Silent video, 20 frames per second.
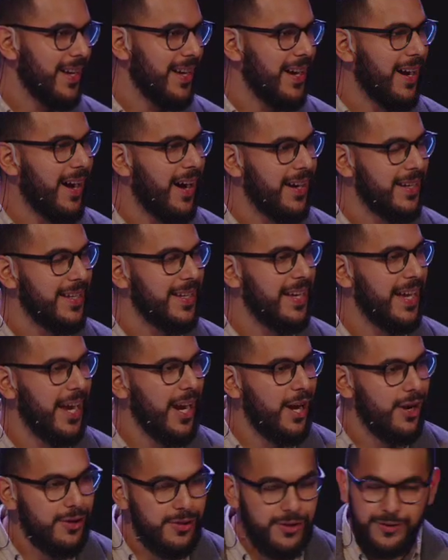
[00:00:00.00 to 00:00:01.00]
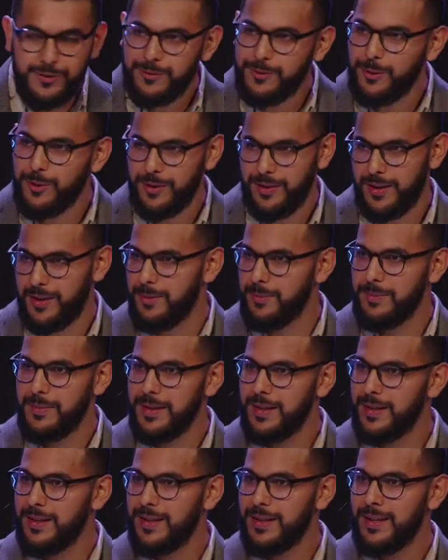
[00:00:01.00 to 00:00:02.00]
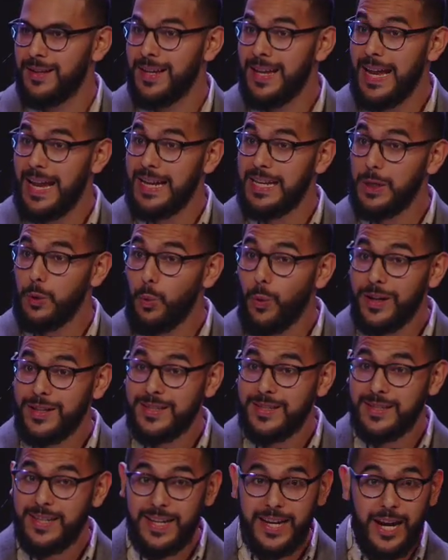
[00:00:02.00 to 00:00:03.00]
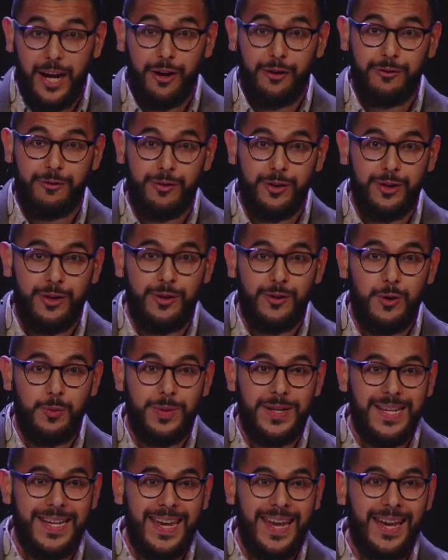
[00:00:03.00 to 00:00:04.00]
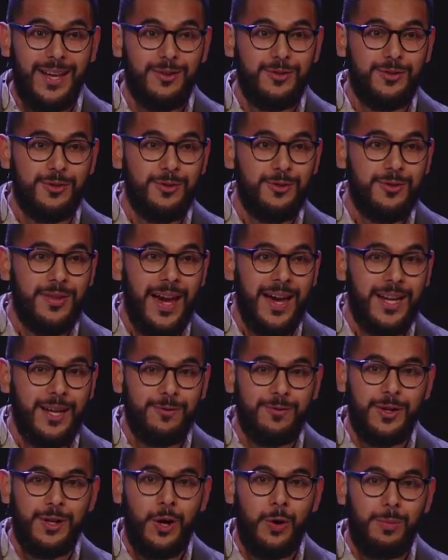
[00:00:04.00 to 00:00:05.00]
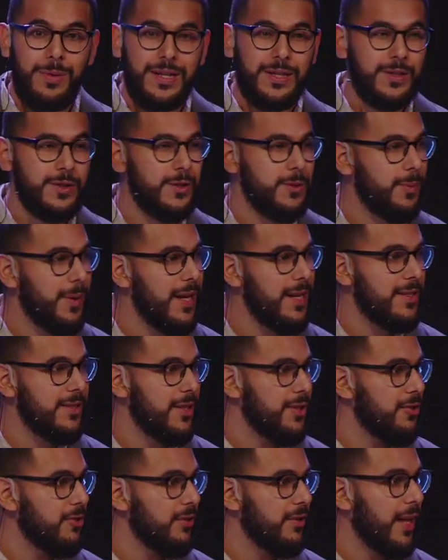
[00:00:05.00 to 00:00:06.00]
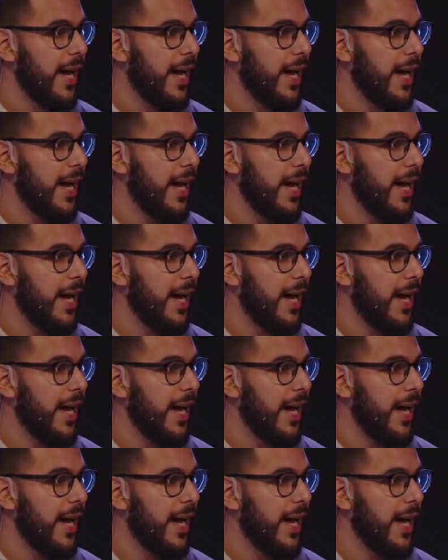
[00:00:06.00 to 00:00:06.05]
God cares for them, and he wants to care for you, but he can't do that if you don't make space in your